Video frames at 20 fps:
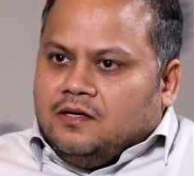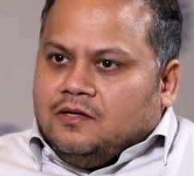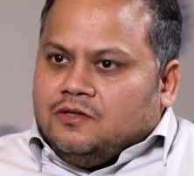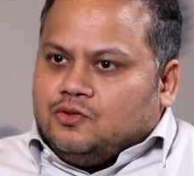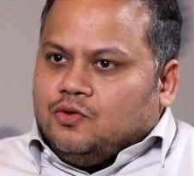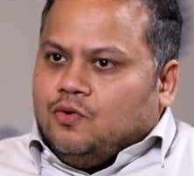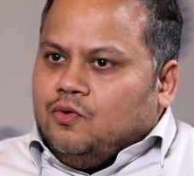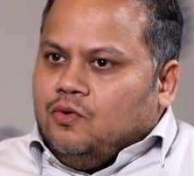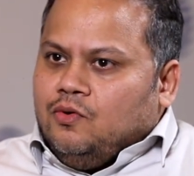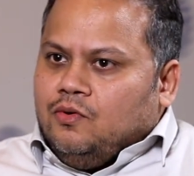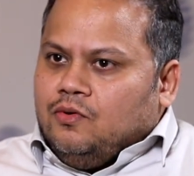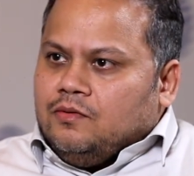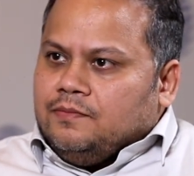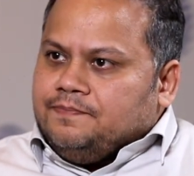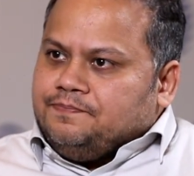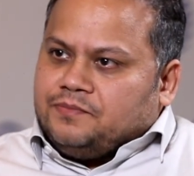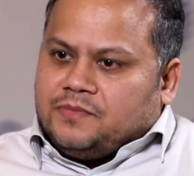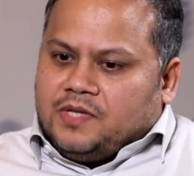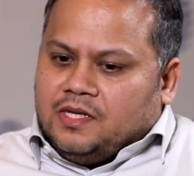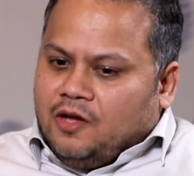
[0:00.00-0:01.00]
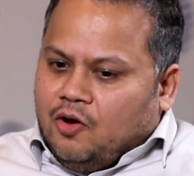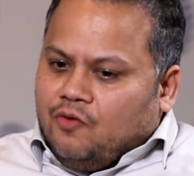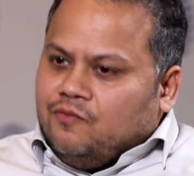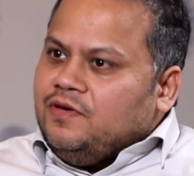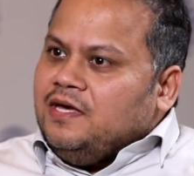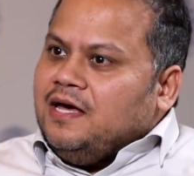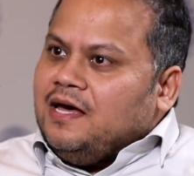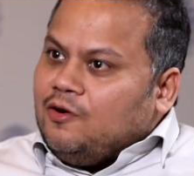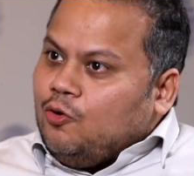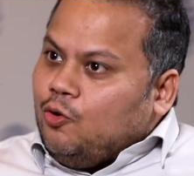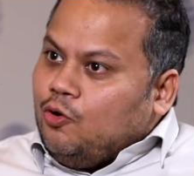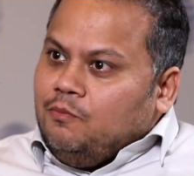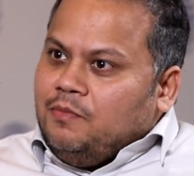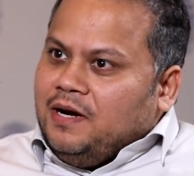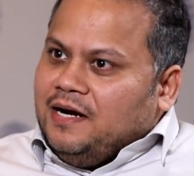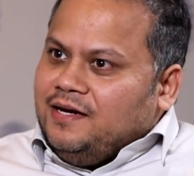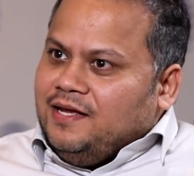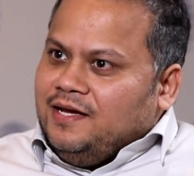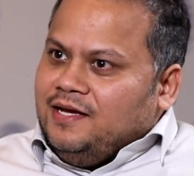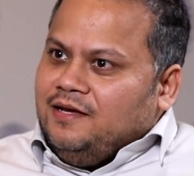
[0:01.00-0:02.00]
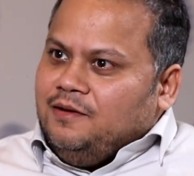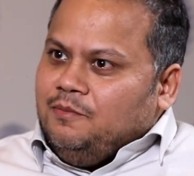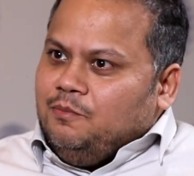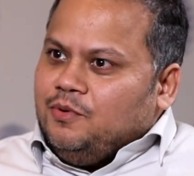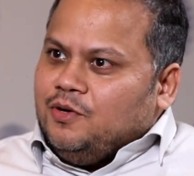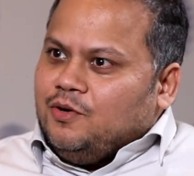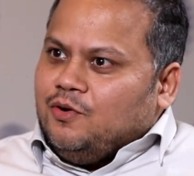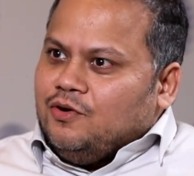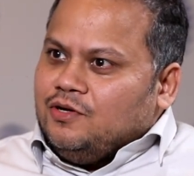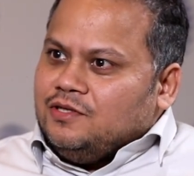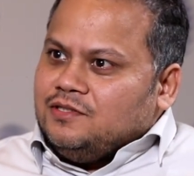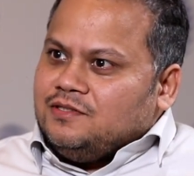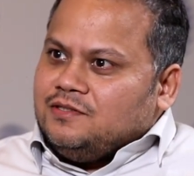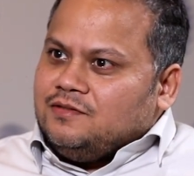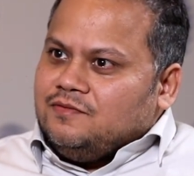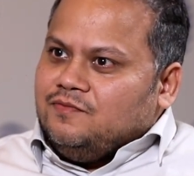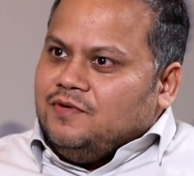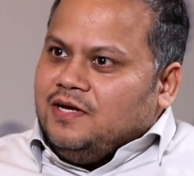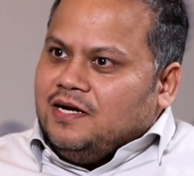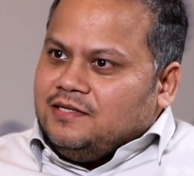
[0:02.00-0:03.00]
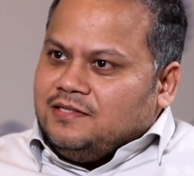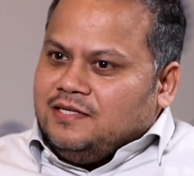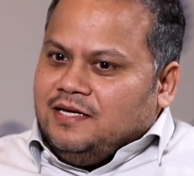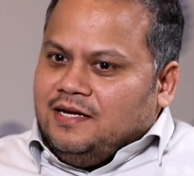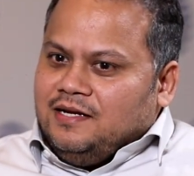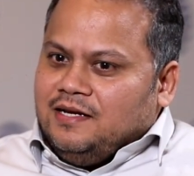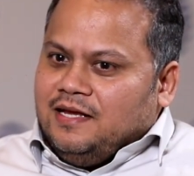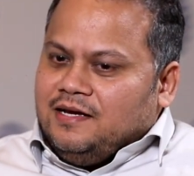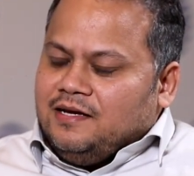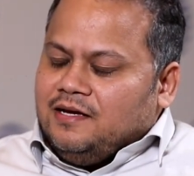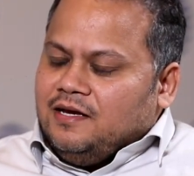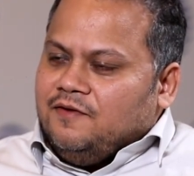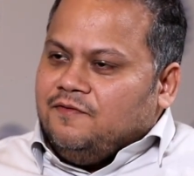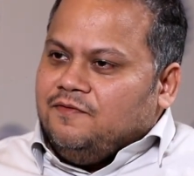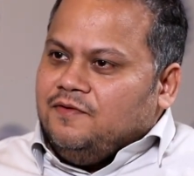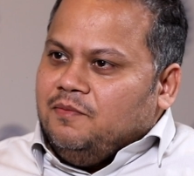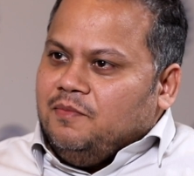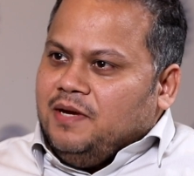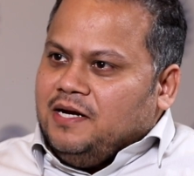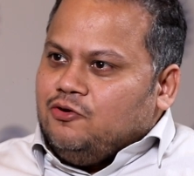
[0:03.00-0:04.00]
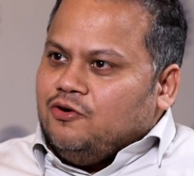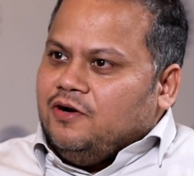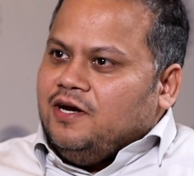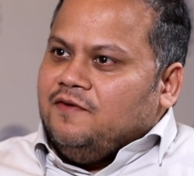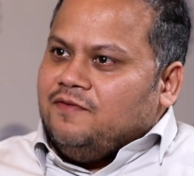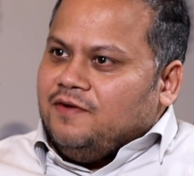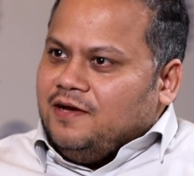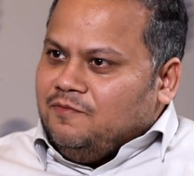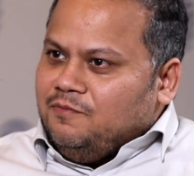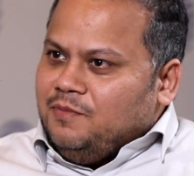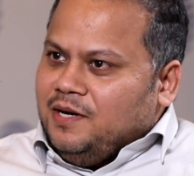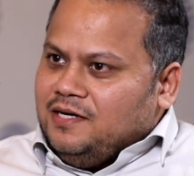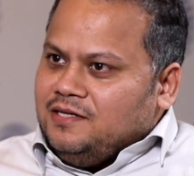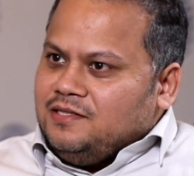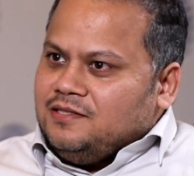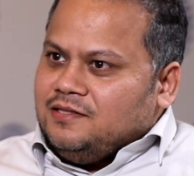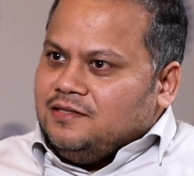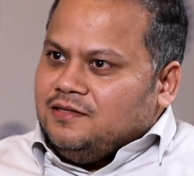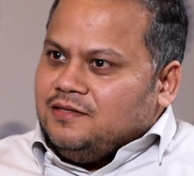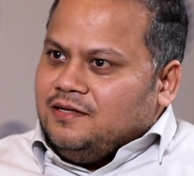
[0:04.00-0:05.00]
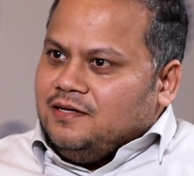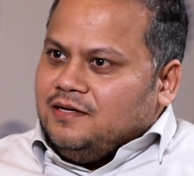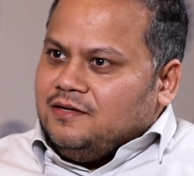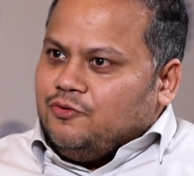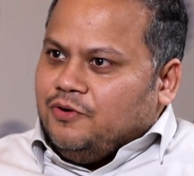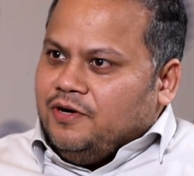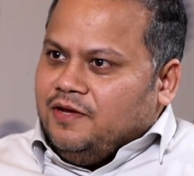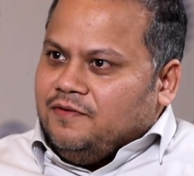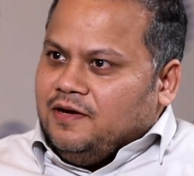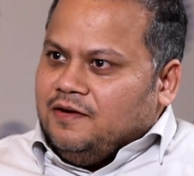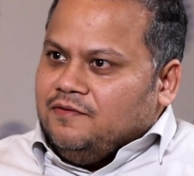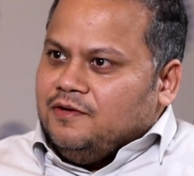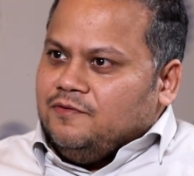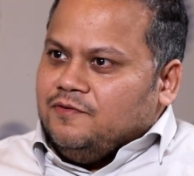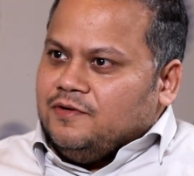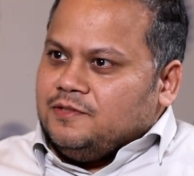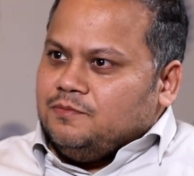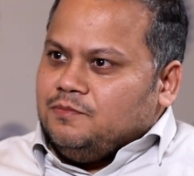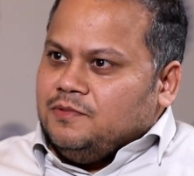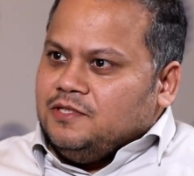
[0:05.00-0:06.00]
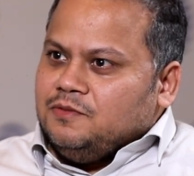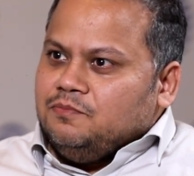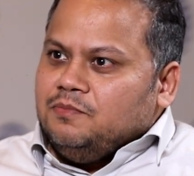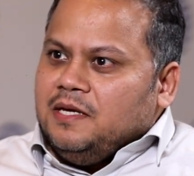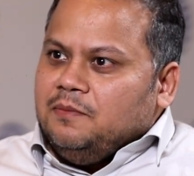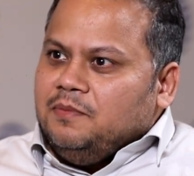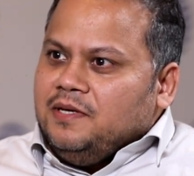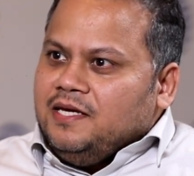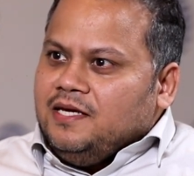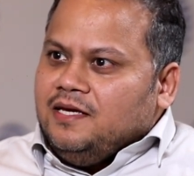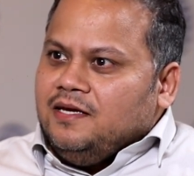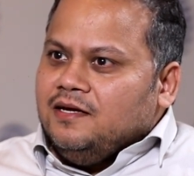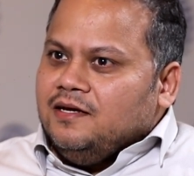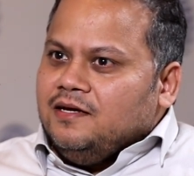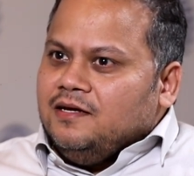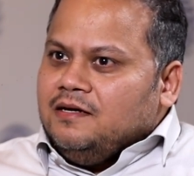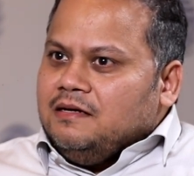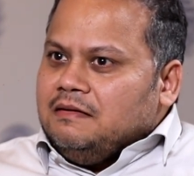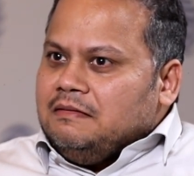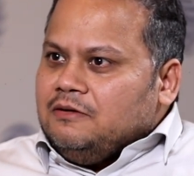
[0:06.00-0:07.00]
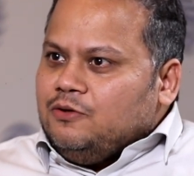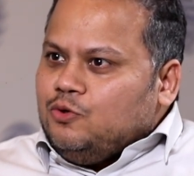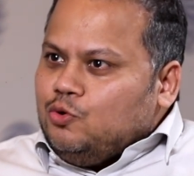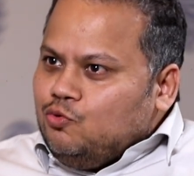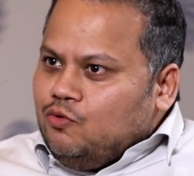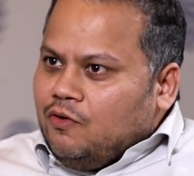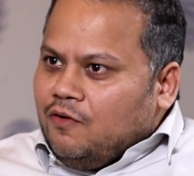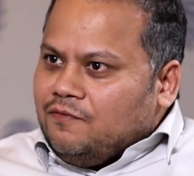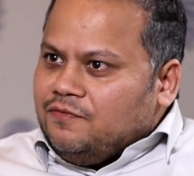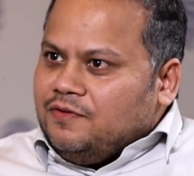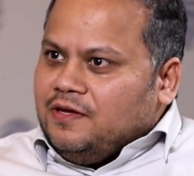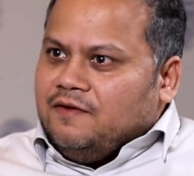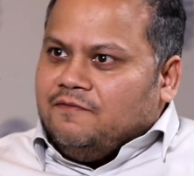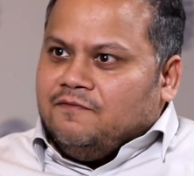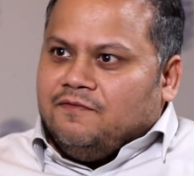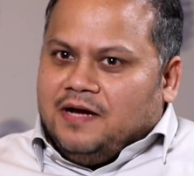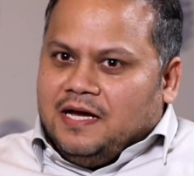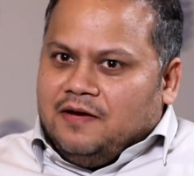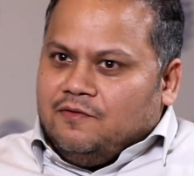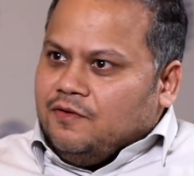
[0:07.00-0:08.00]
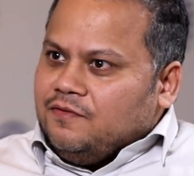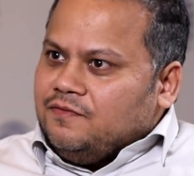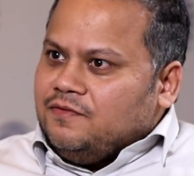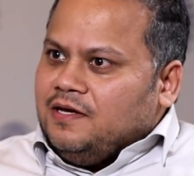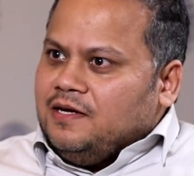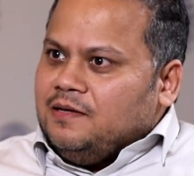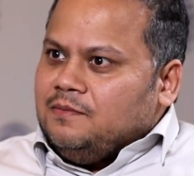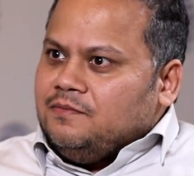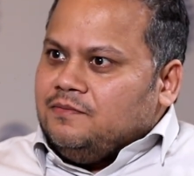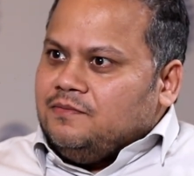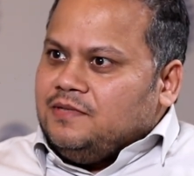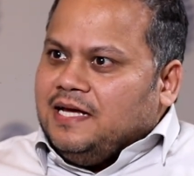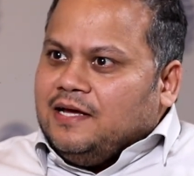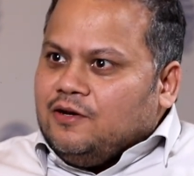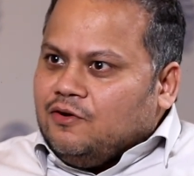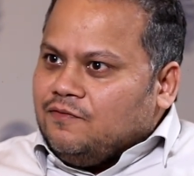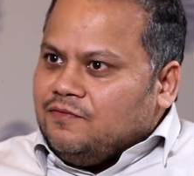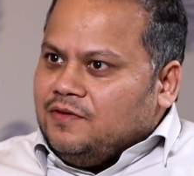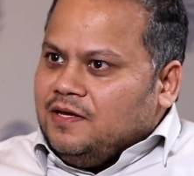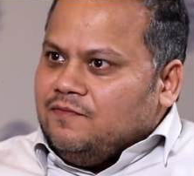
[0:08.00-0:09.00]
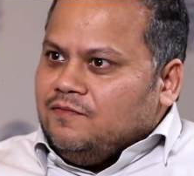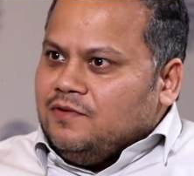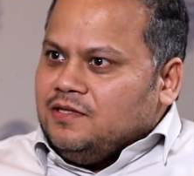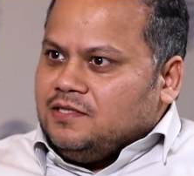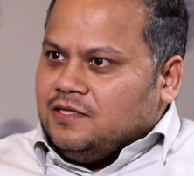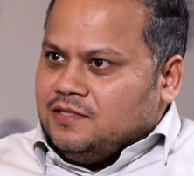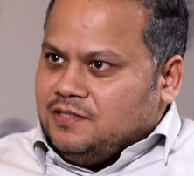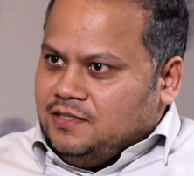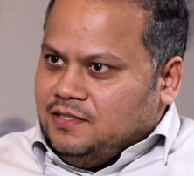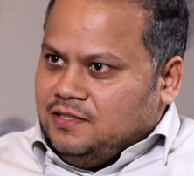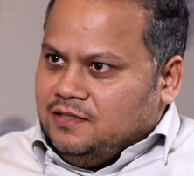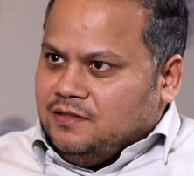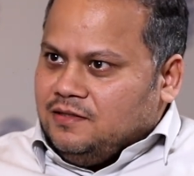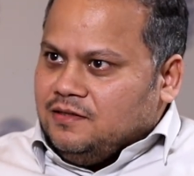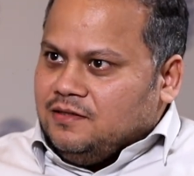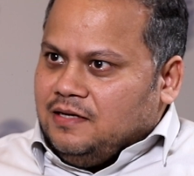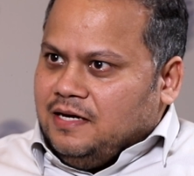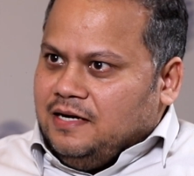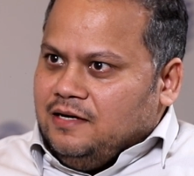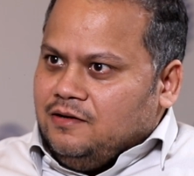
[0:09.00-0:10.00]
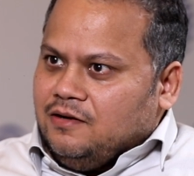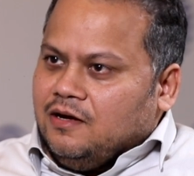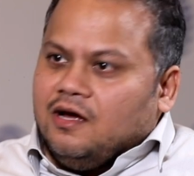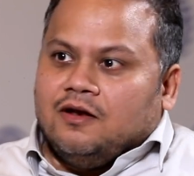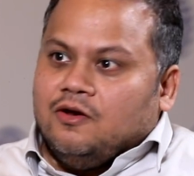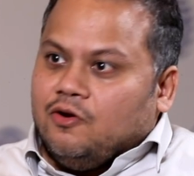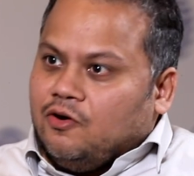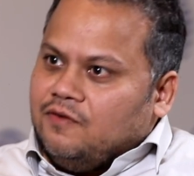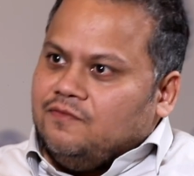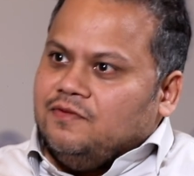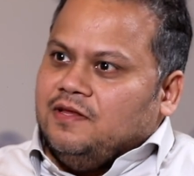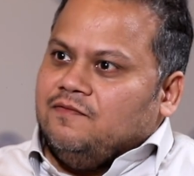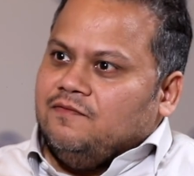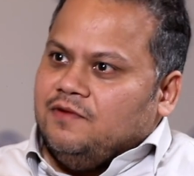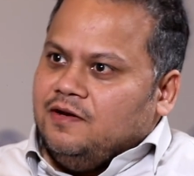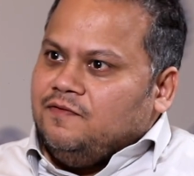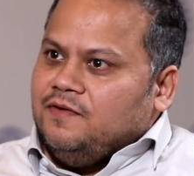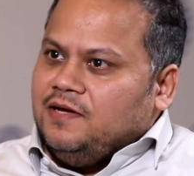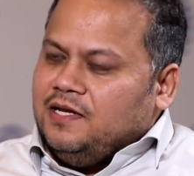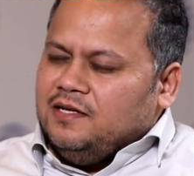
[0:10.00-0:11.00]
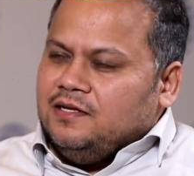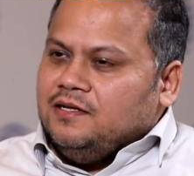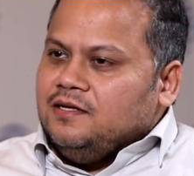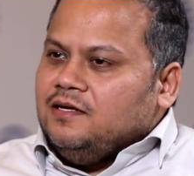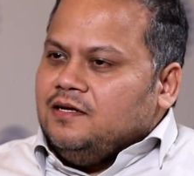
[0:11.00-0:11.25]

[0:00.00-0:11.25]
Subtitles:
So, now we are all betting because we are saying, like, if we make 25 bets, 25 investments, maybe 2 of them, 5 of them, 10 of them will succeed, right? A lot of them will fail.